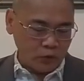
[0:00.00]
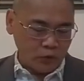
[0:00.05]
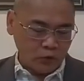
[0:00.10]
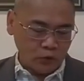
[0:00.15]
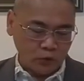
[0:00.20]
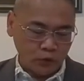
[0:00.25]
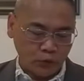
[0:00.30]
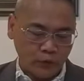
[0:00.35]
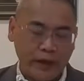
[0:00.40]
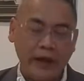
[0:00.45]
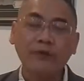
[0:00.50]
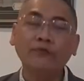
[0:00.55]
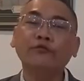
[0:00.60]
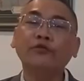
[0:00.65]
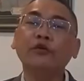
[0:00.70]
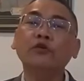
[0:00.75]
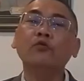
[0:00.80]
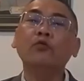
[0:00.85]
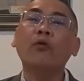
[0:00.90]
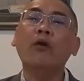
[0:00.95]
to
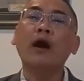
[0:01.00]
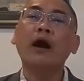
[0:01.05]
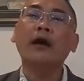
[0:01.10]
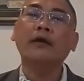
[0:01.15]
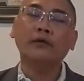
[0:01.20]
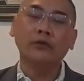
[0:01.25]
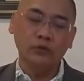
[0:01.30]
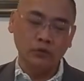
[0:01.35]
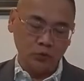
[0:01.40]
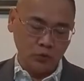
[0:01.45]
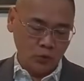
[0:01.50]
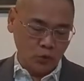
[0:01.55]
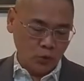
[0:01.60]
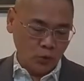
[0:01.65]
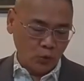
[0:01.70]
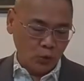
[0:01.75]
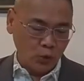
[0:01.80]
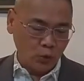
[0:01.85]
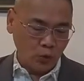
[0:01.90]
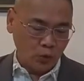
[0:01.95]
everyone
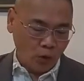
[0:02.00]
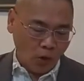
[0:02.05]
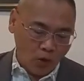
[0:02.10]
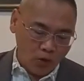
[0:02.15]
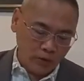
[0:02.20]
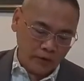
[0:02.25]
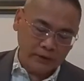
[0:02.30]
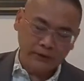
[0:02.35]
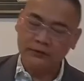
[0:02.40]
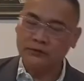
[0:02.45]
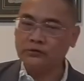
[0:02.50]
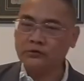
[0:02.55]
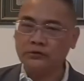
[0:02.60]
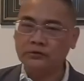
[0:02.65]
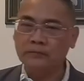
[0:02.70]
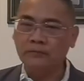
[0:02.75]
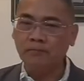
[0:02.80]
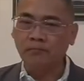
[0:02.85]
who conquers.